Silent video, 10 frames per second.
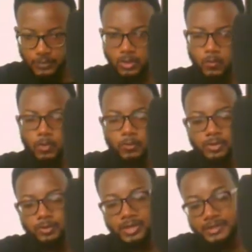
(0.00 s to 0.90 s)

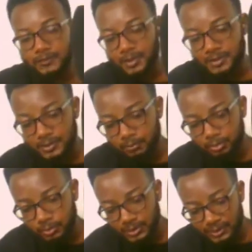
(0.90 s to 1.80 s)
very
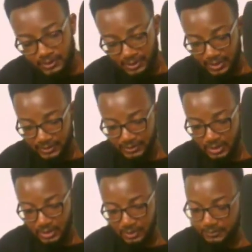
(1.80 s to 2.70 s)
simple. Is
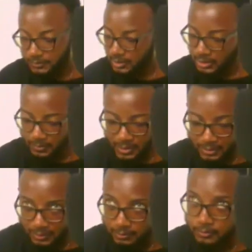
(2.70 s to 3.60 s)
takariza E minor,